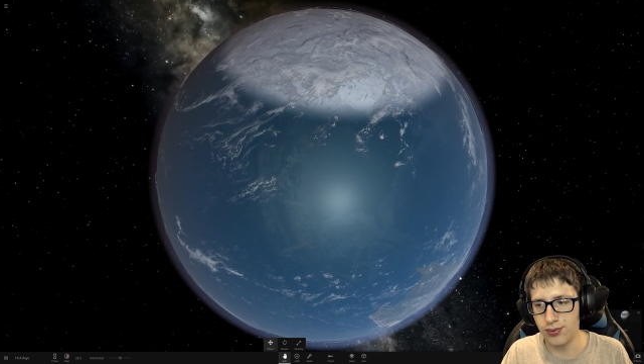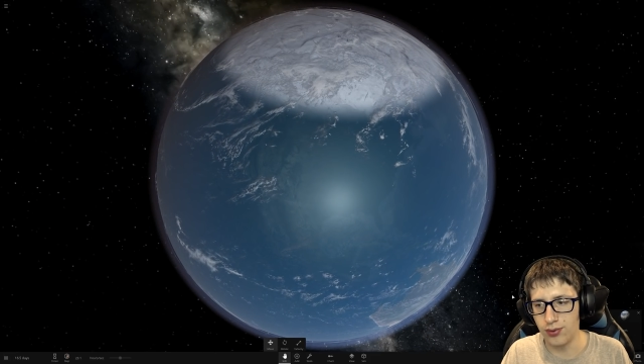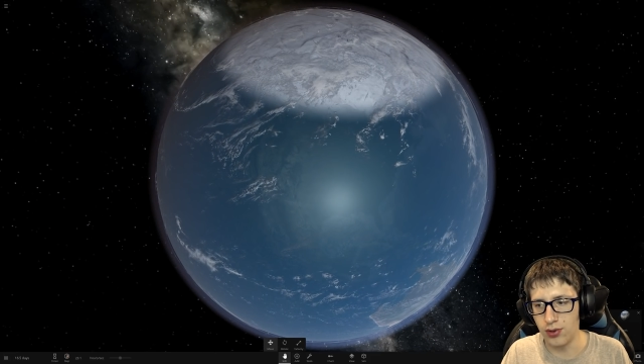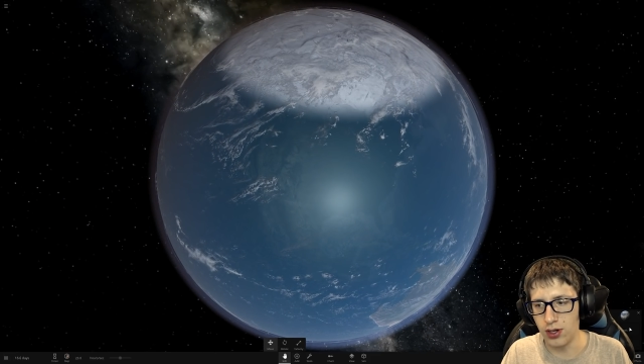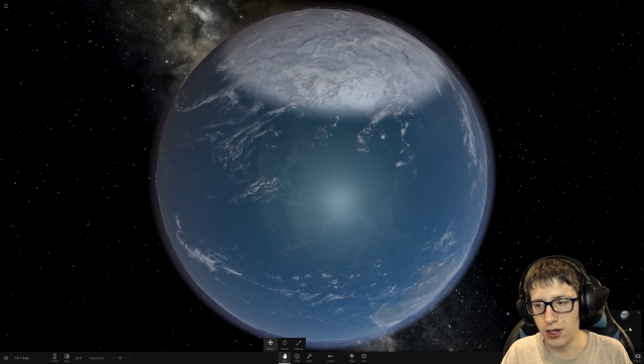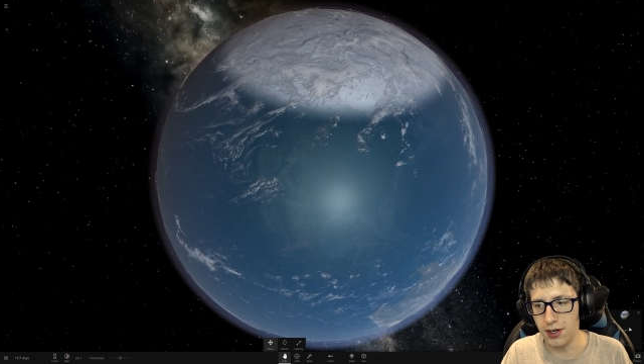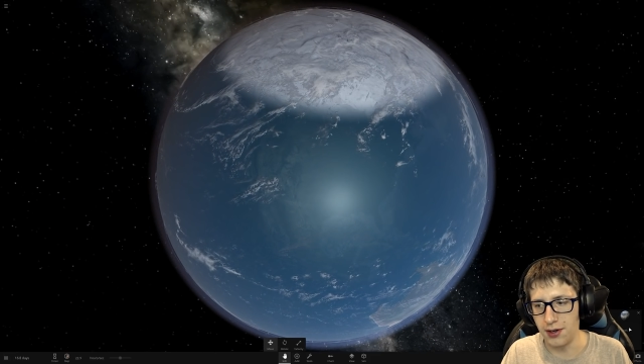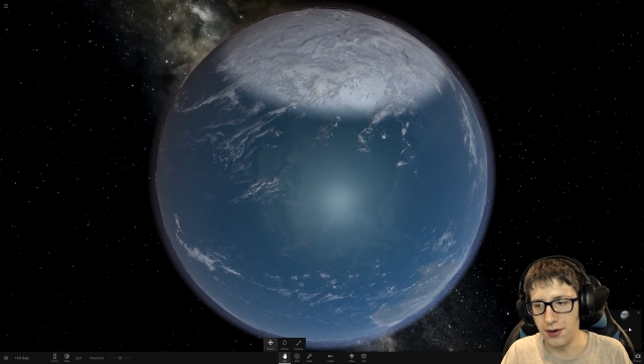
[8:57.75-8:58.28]

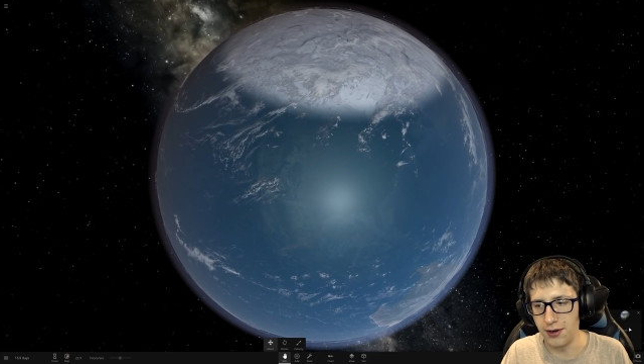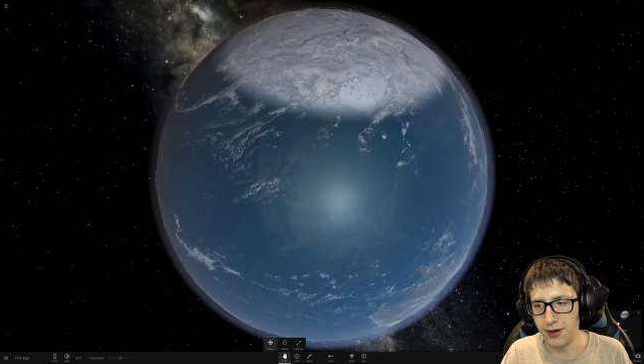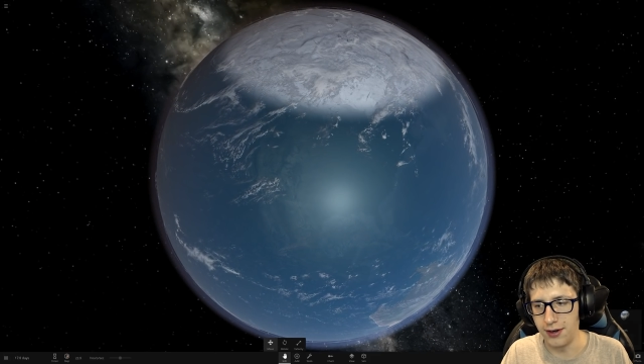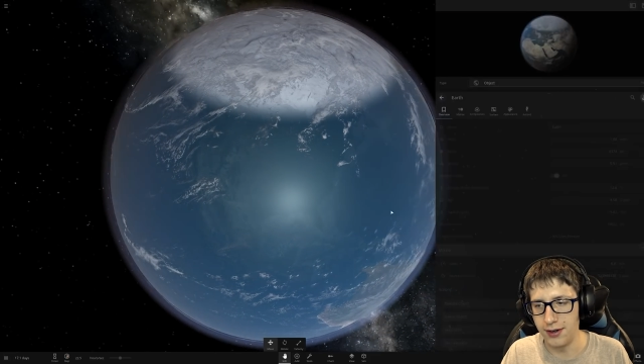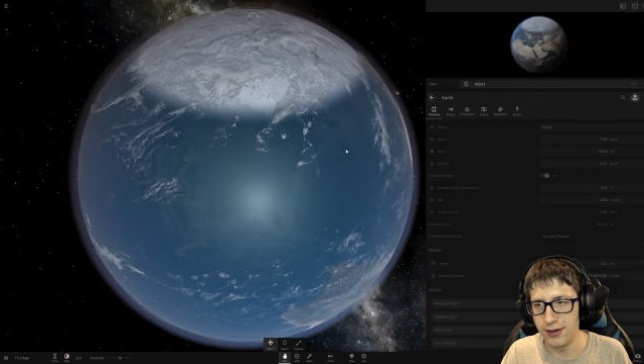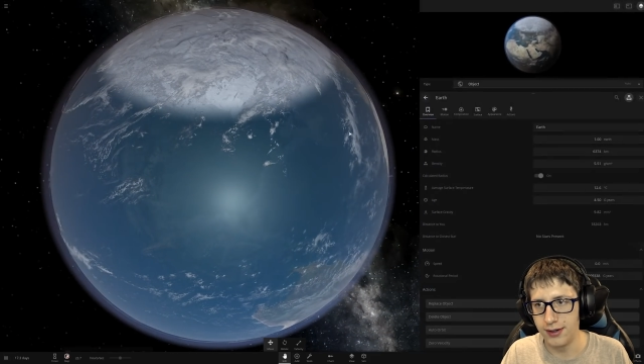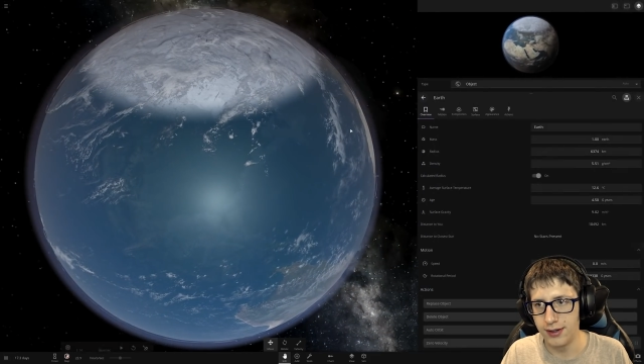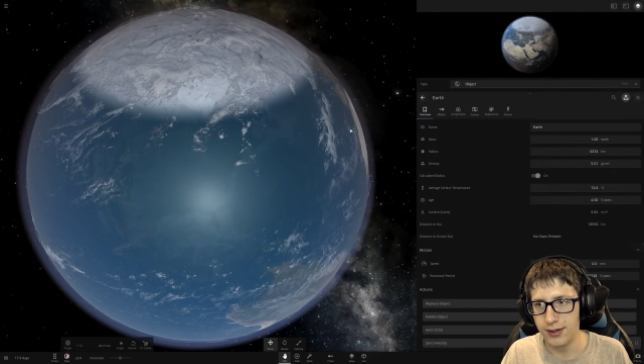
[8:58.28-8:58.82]

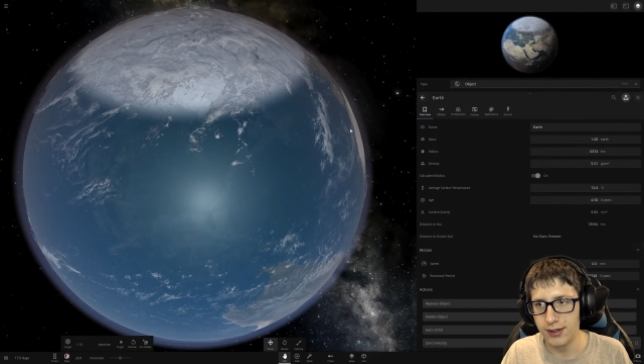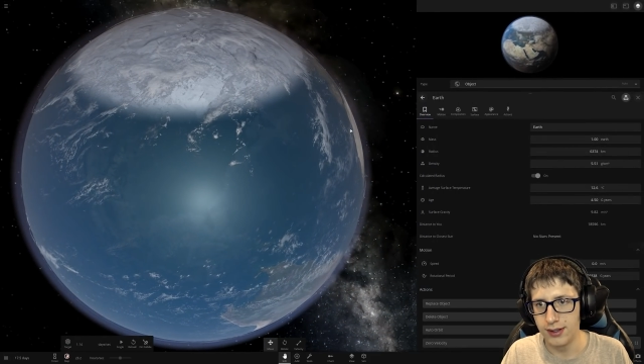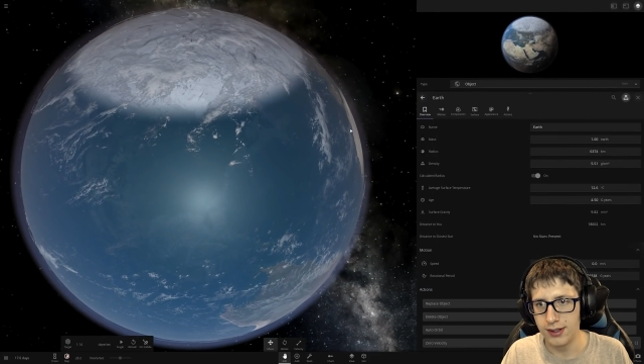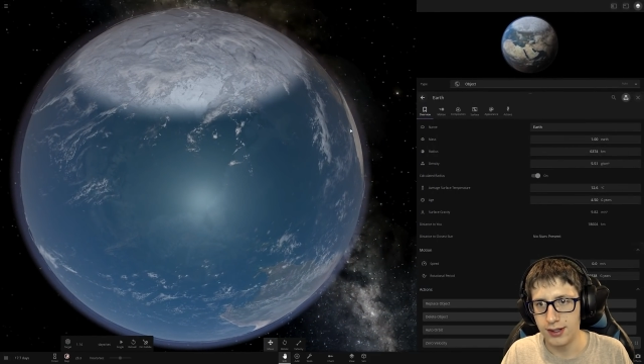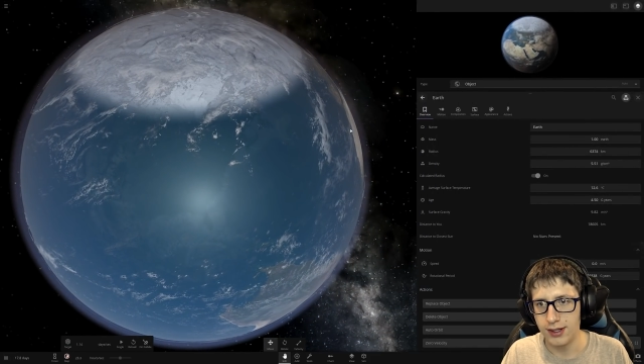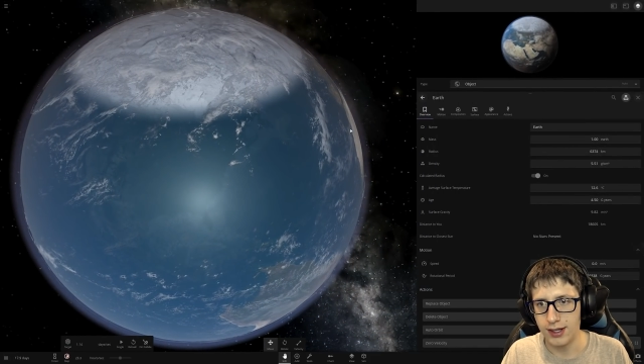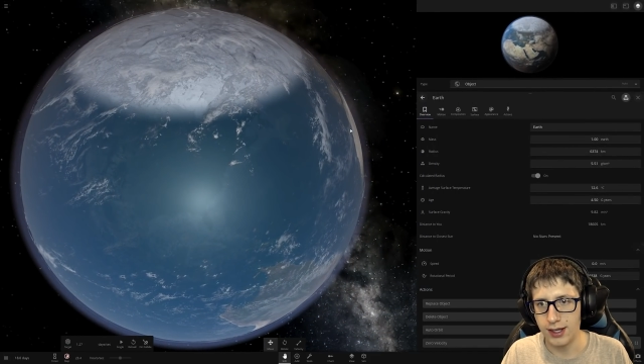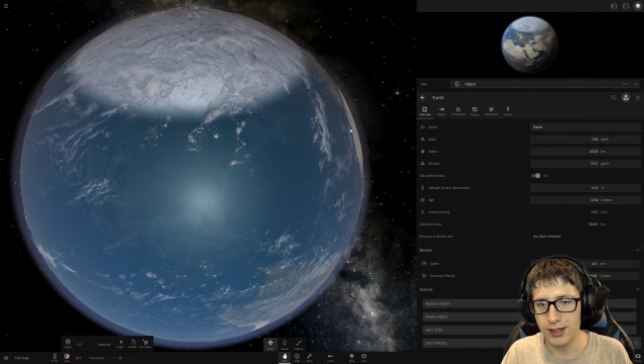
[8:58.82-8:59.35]
water.
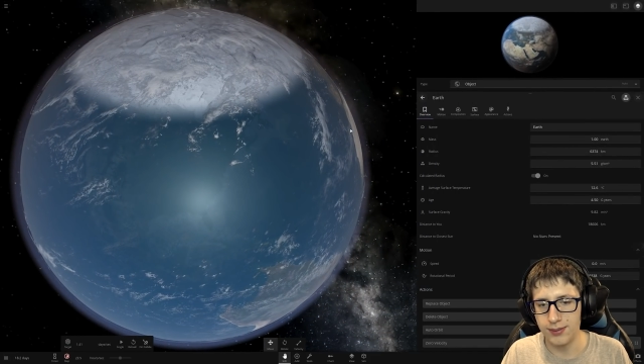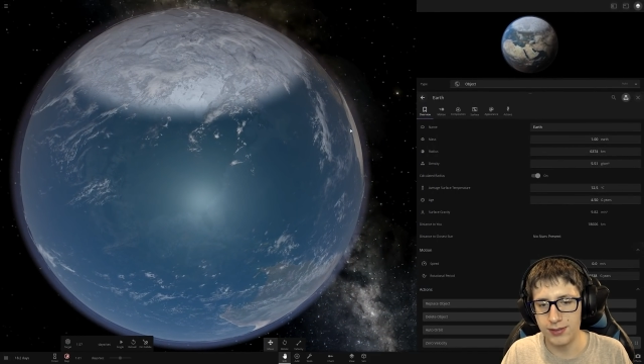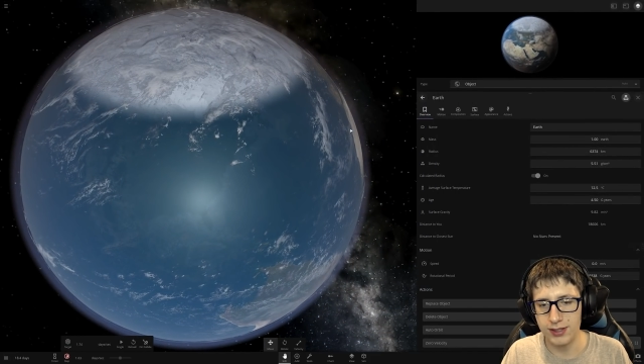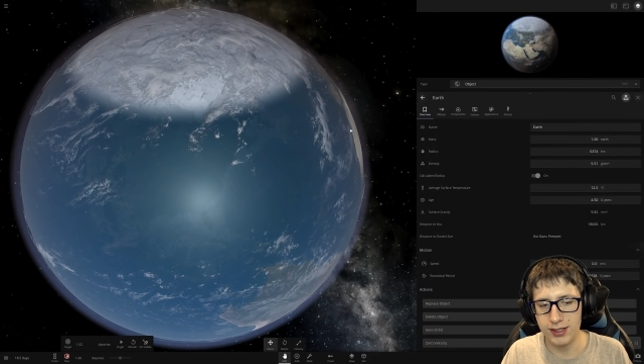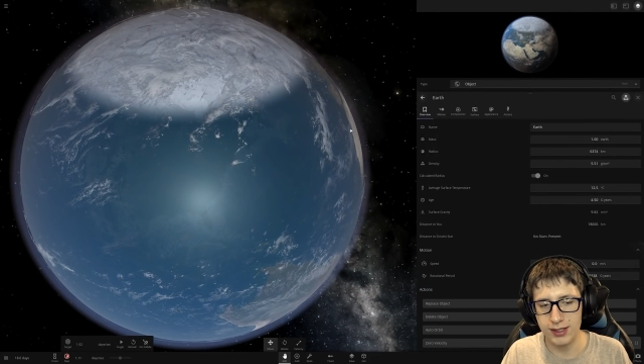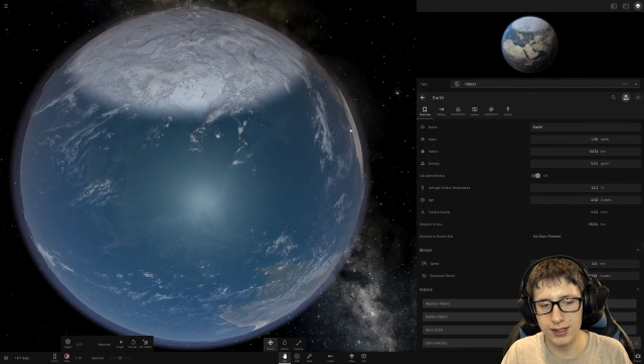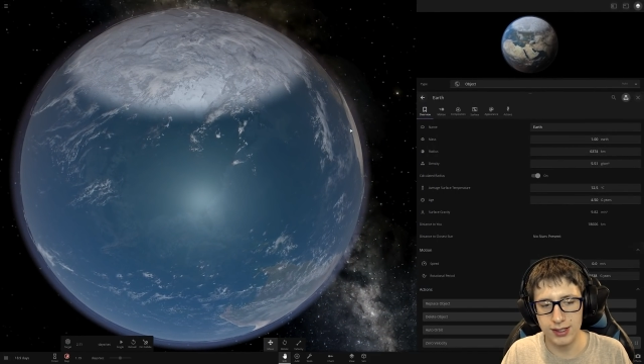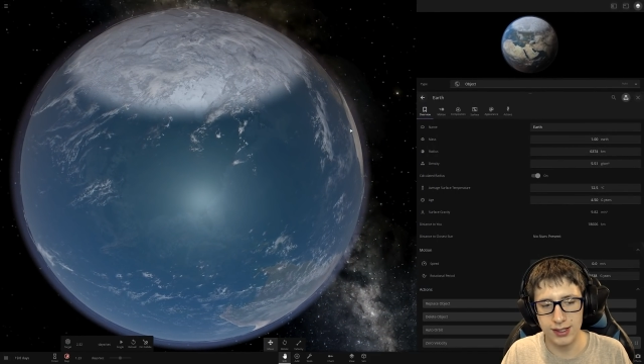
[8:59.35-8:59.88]
I
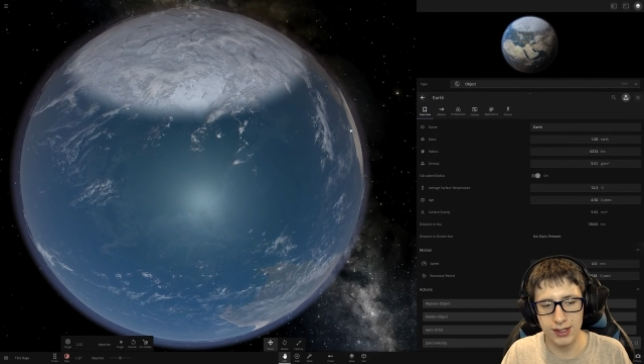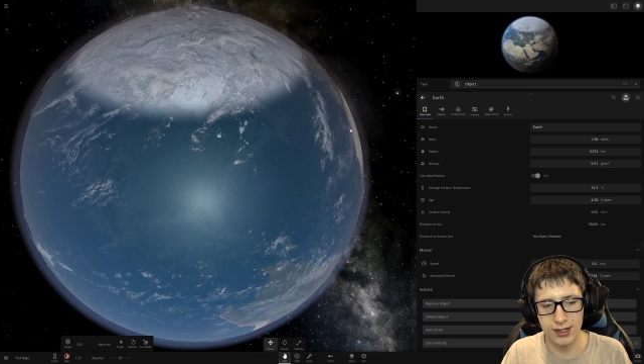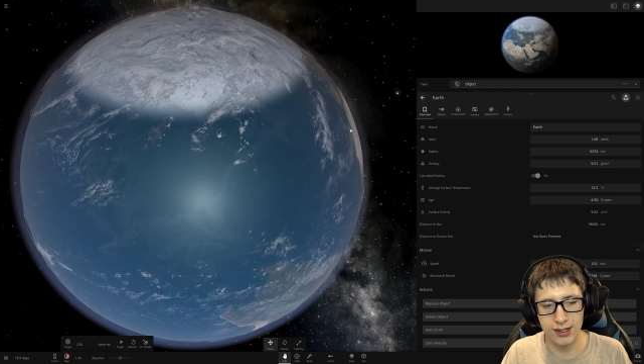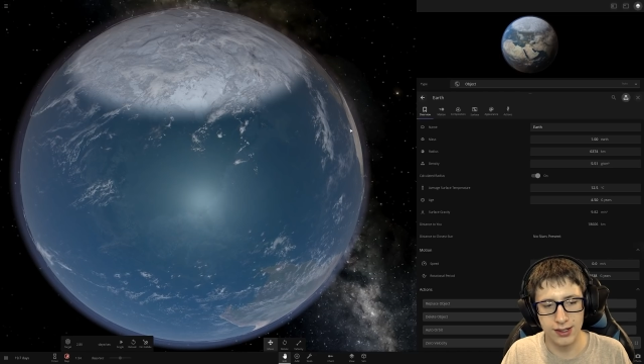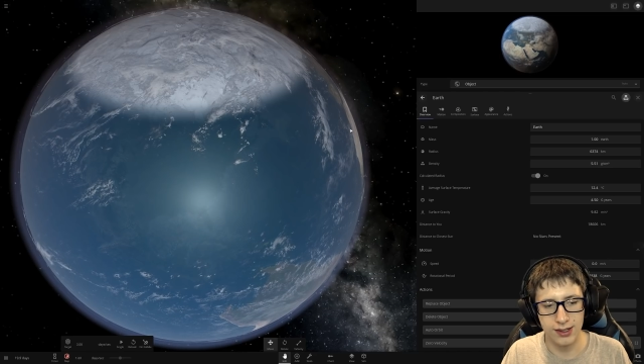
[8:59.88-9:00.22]
mean,